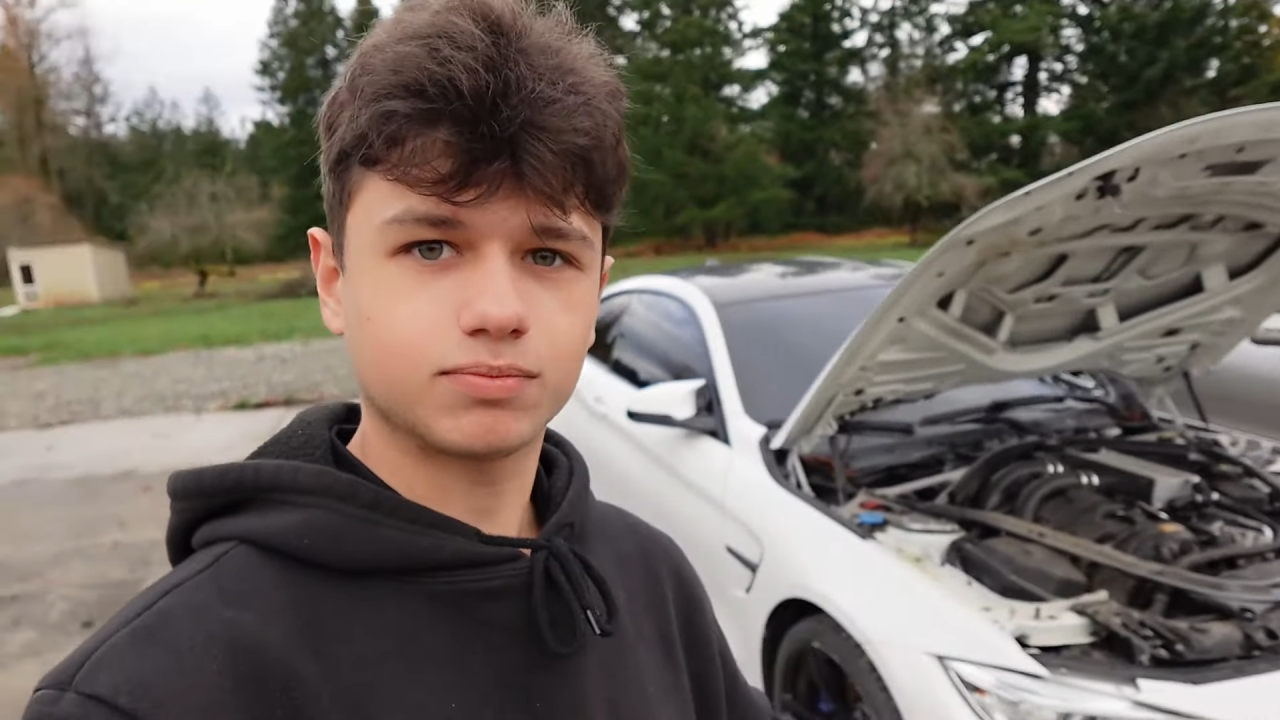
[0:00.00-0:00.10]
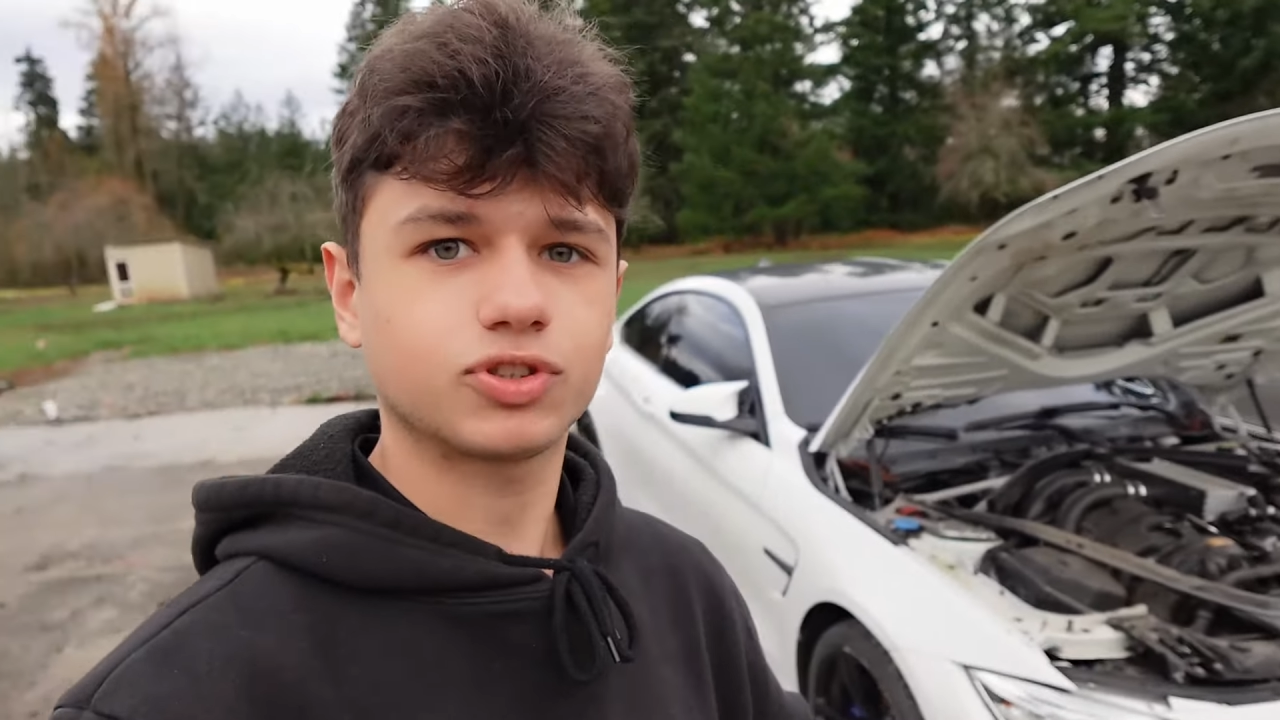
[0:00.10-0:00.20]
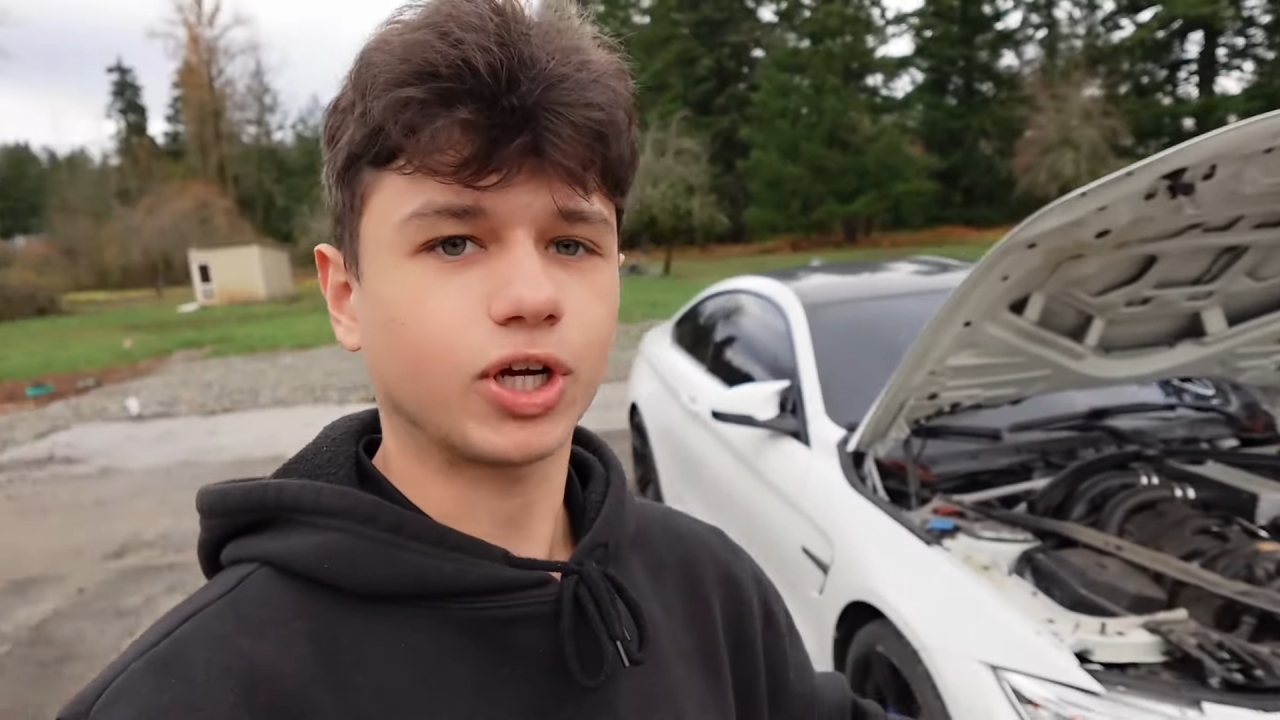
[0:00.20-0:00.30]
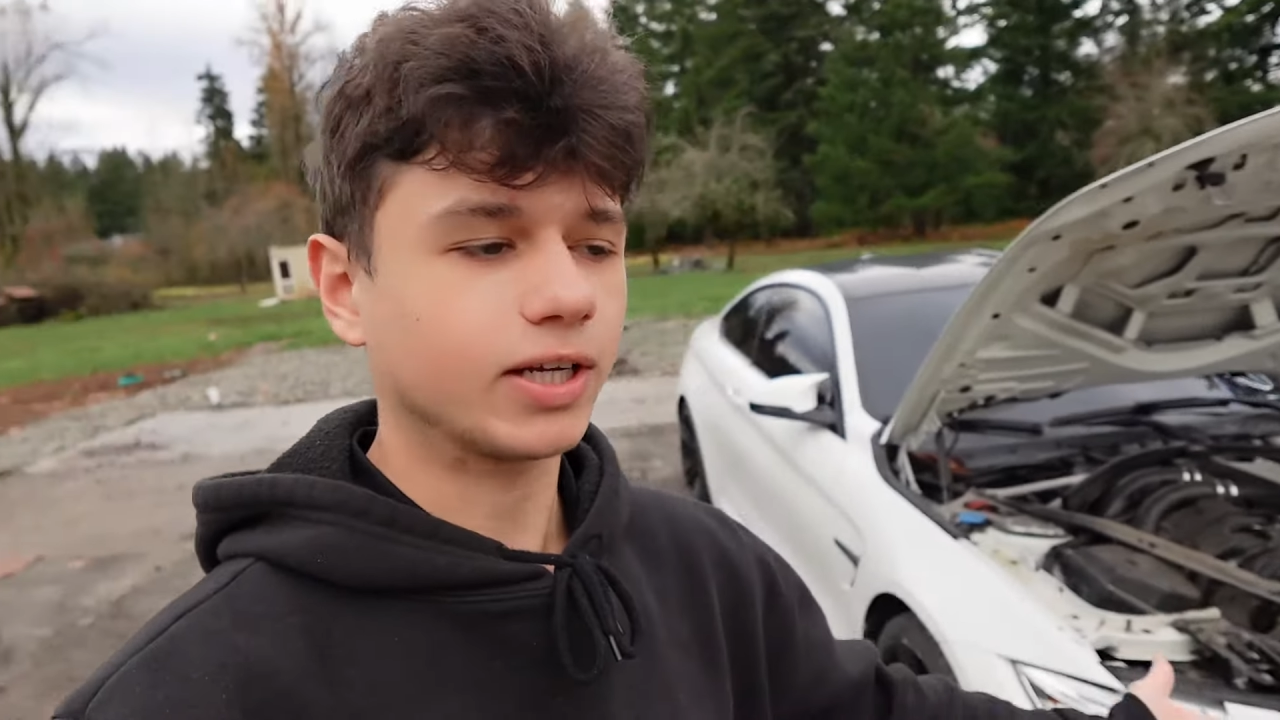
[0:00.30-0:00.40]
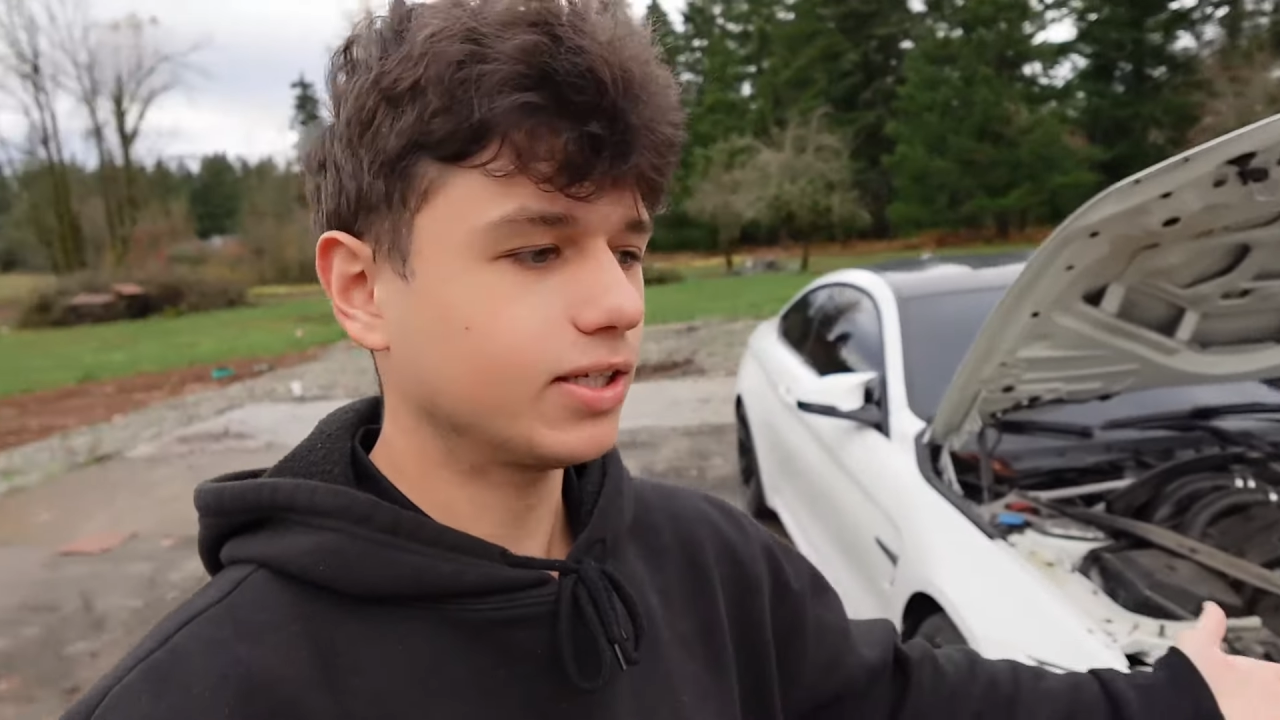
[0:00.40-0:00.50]

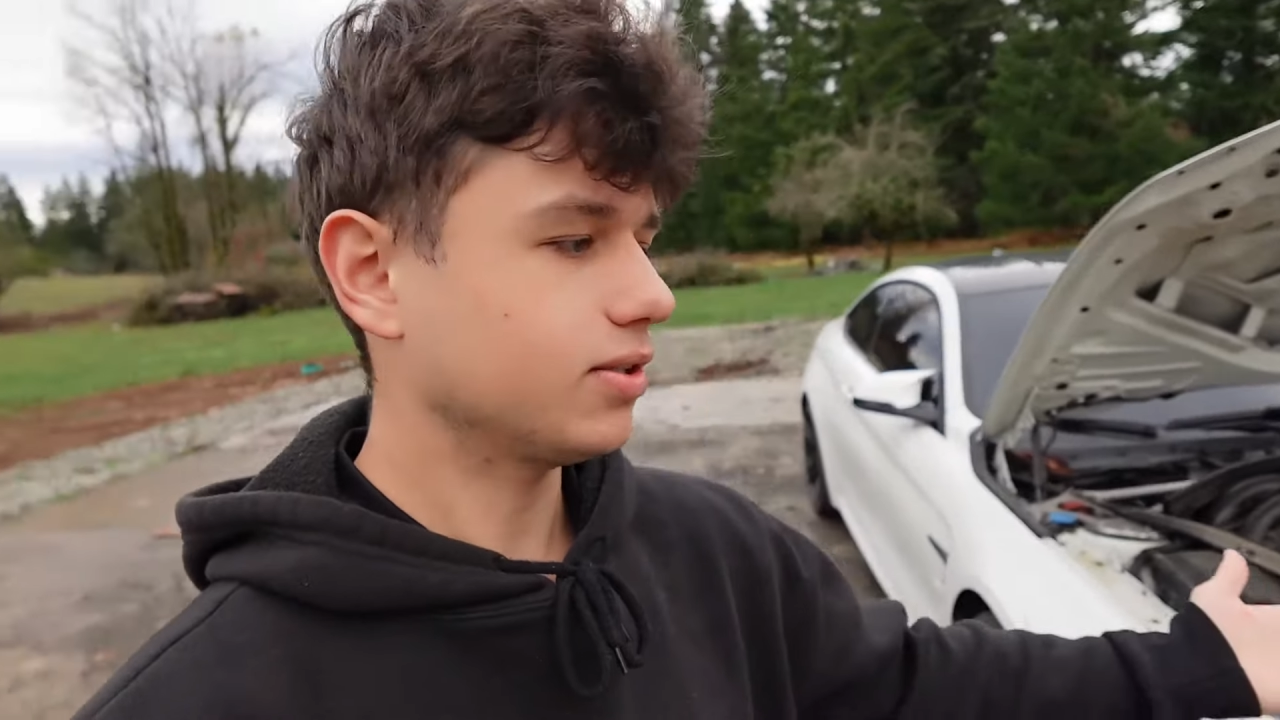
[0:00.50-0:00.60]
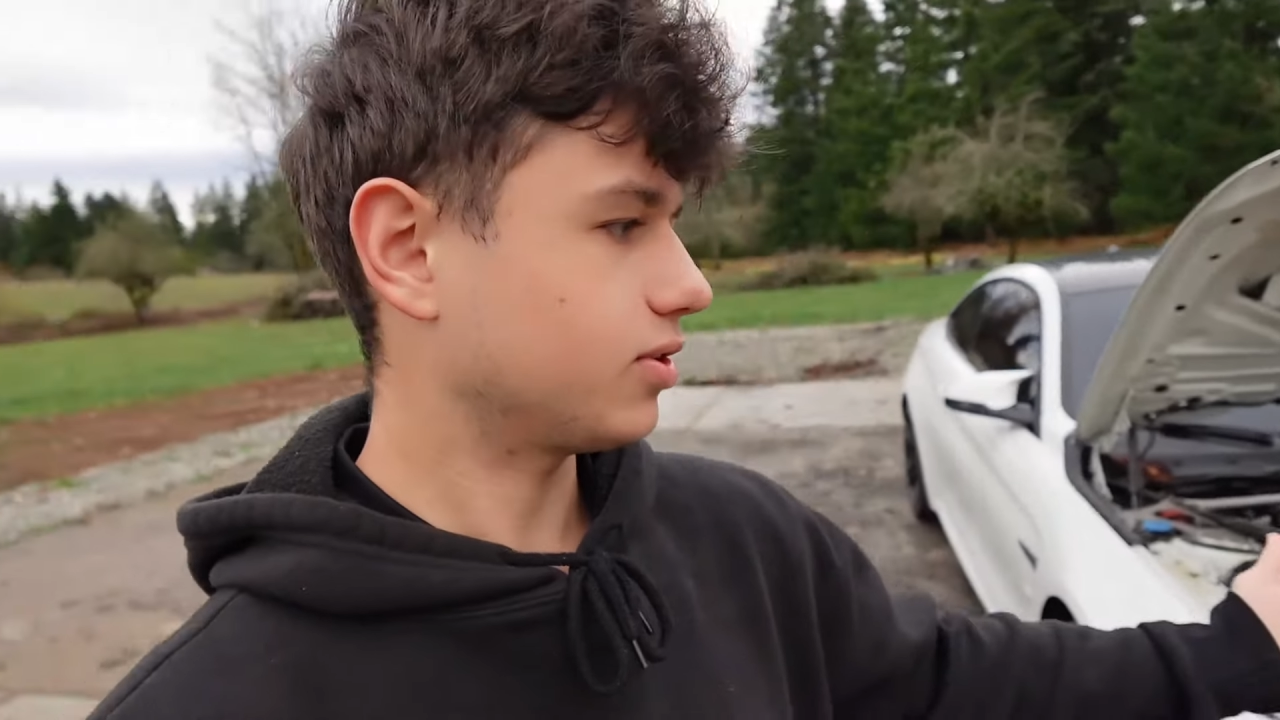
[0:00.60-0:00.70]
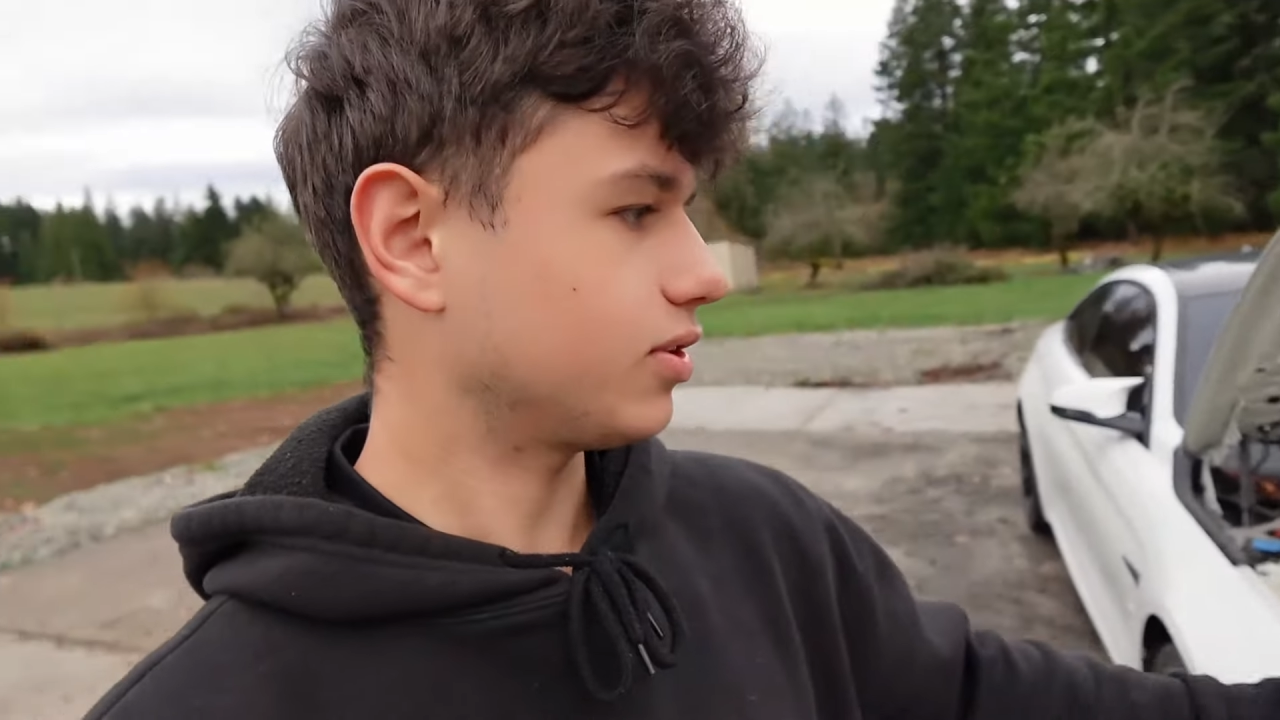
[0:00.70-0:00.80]
checked it,